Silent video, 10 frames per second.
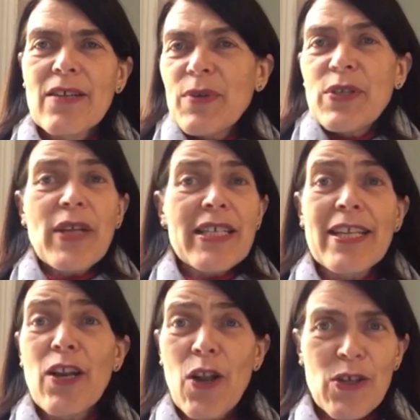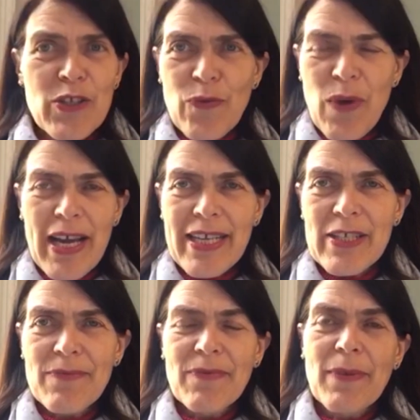We do that in lots of
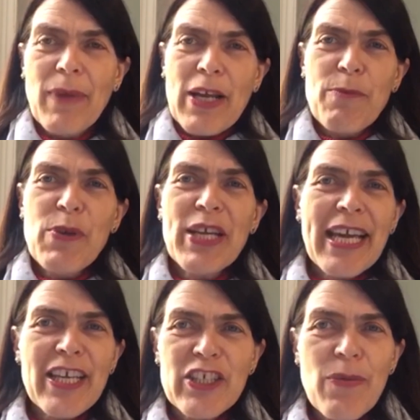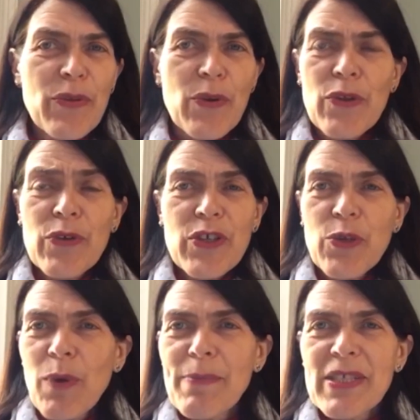ways, by communication through using the
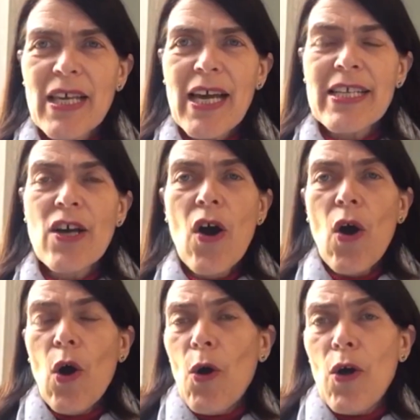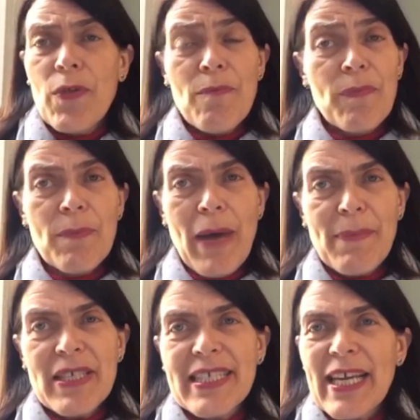website or the
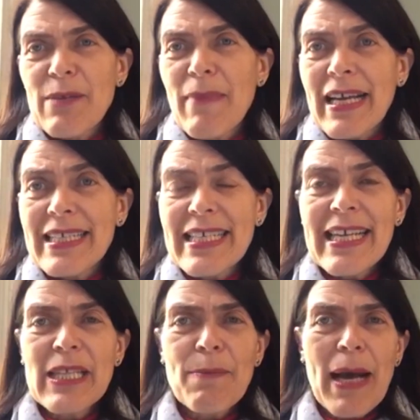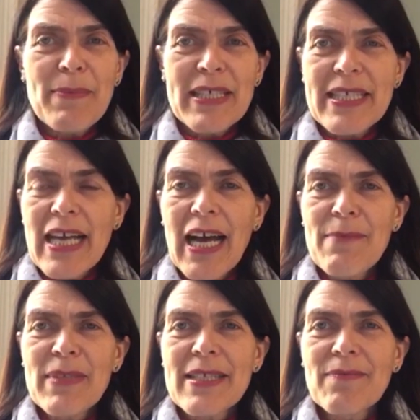Baptist Together magazine, the Baptist
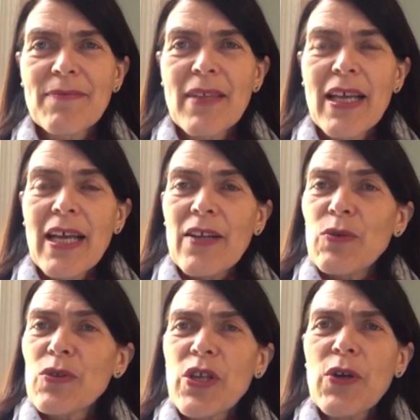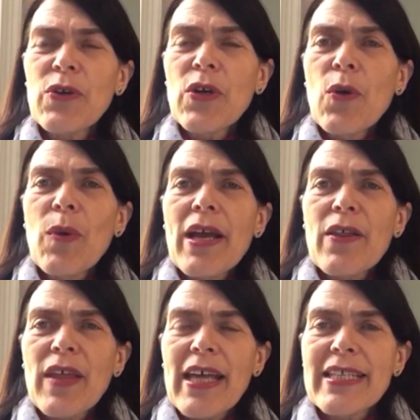Times. And also, we are
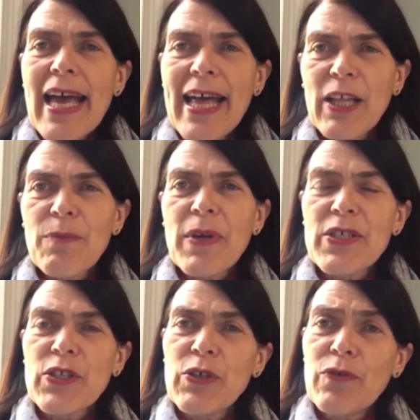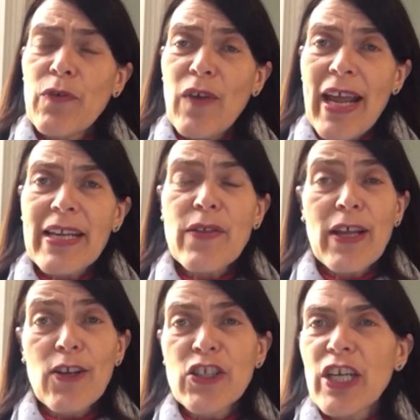there to help us to reflect
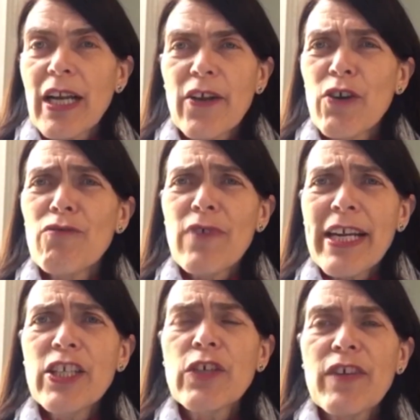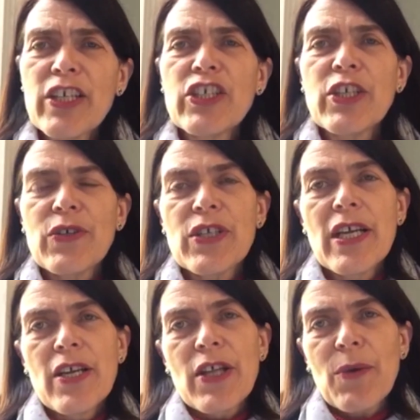theologically on a range of issues
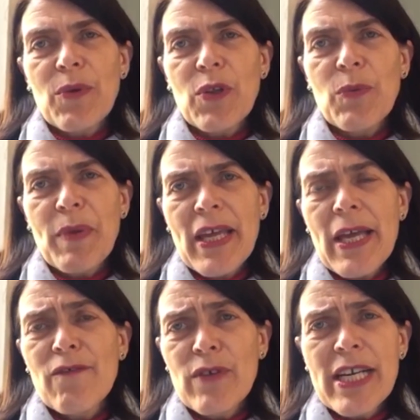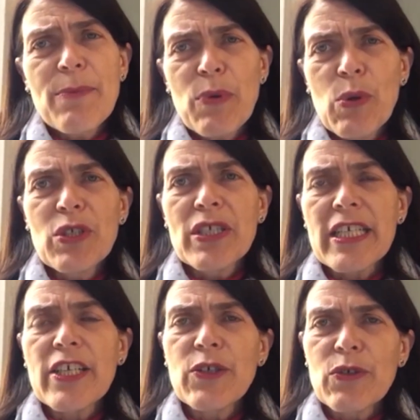that will be really important
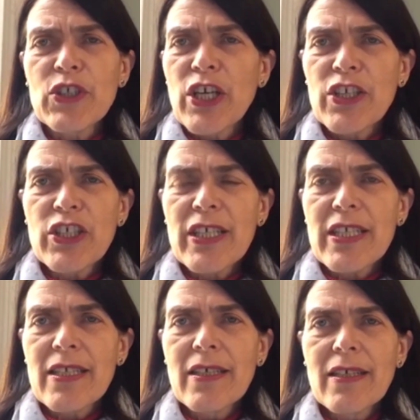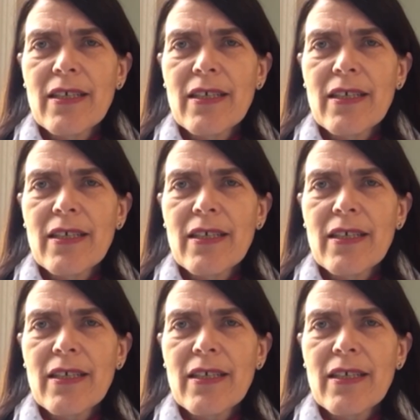in your churches.